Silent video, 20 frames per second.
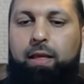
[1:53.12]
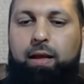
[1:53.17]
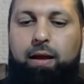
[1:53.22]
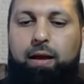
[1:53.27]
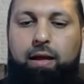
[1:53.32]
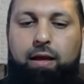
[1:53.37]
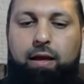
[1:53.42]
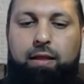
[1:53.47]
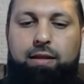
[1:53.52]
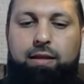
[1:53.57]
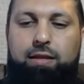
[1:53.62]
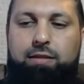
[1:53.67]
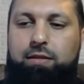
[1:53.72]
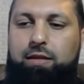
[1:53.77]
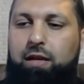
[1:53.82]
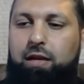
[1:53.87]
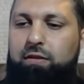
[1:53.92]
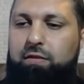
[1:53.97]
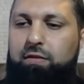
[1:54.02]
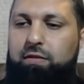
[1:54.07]
And these are
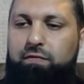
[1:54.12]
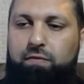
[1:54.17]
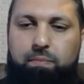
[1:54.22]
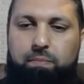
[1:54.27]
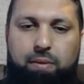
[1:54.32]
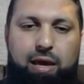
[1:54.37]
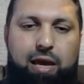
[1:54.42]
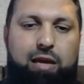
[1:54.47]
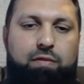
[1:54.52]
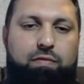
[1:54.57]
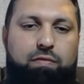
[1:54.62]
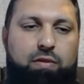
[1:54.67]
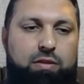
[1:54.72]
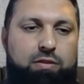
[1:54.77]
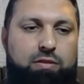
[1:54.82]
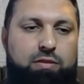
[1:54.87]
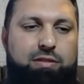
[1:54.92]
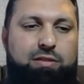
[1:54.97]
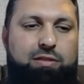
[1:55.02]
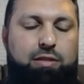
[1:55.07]
kind of
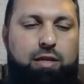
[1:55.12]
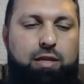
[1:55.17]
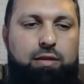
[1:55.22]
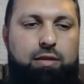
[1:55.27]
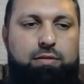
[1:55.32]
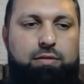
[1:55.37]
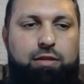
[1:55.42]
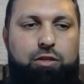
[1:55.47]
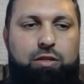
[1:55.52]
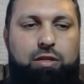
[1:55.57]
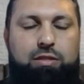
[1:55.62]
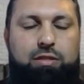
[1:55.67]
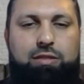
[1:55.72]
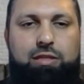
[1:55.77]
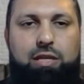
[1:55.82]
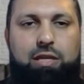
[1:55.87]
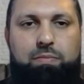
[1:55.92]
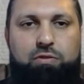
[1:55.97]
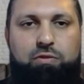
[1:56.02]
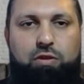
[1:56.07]
behaviours and skills that you need to
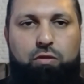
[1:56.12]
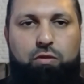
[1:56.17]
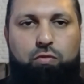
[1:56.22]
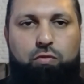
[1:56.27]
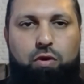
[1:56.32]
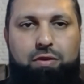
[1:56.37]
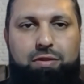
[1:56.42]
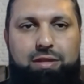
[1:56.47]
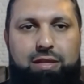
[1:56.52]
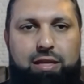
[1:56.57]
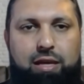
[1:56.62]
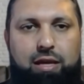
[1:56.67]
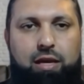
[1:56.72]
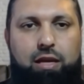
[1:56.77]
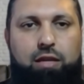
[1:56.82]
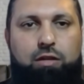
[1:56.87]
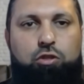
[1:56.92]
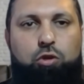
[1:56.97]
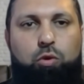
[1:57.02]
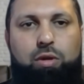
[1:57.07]
demonstrate throughout the year
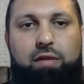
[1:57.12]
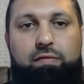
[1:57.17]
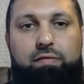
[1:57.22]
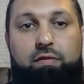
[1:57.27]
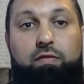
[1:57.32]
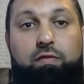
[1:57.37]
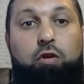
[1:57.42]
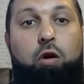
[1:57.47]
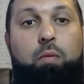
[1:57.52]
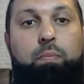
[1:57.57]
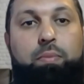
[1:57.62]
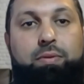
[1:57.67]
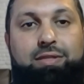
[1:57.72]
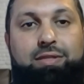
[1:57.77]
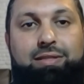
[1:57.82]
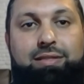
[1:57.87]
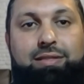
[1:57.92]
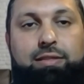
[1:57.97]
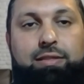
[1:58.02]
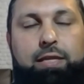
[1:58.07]
and show a level of
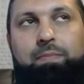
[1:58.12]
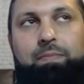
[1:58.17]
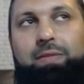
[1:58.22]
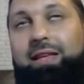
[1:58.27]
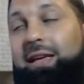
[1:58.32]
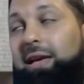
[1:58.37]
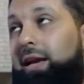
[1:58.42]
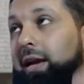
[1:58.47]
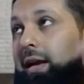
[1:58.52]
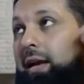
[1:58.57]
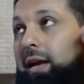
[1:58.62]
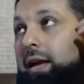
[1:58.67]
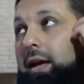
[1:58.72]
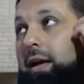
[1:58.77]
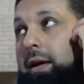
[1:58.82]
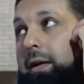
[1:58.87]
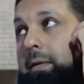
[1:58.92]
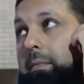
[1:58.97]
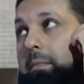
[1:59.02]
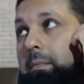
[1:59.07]
competency.
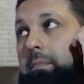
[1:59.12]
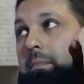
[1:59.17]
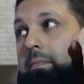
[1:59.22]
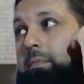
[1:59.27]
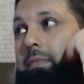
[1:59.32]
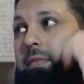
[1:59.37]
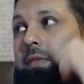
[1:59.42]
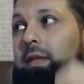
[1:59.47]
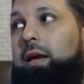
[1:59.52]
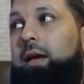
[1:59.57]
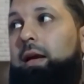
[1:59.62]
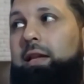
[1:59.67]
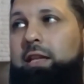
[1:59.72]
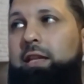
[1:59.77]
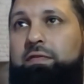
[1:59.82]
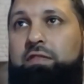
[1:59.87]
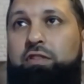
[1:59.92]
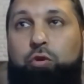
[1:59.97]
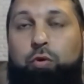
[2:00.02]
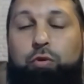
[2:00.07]
And you
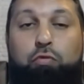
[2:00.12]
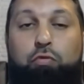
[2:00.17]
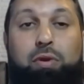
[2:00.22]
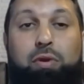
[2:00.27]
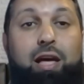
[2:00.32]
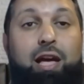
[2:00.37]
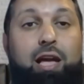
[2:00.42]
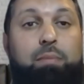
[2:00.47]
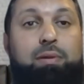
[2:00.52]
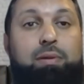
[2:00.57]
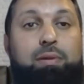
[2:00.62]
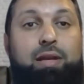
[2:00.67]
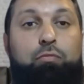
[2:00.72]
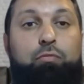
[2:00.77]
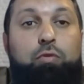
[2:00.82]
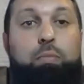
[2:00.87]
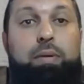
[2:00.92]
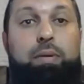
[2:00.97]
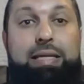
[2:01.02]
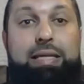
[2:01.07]
have to show it reliably
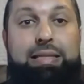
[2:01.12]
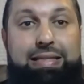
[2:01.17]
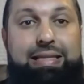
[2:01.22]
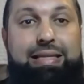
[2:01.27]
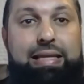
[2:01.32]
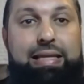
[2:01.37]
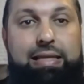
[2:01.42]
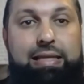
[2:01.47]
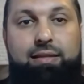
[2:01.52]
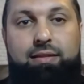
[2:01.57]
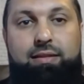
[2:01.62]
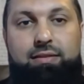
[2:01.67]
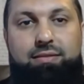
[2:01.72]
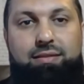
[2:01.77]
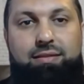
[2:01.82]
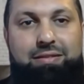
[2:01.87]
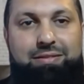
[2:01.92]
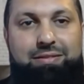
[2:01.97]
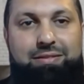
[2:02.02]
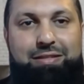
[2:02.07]
and repeatedly, is
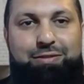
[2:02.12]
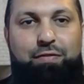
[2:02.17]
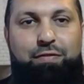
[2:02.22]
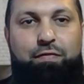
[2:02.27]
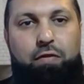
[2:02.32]
the